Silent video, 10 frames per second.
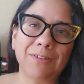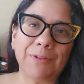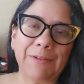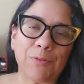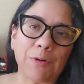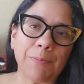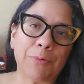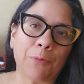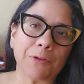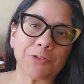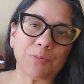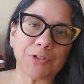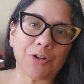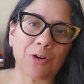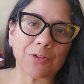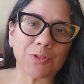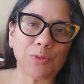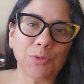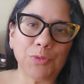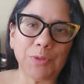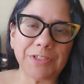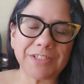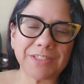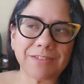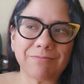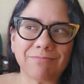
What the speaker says: when I've already poured so much heart and soul to it, just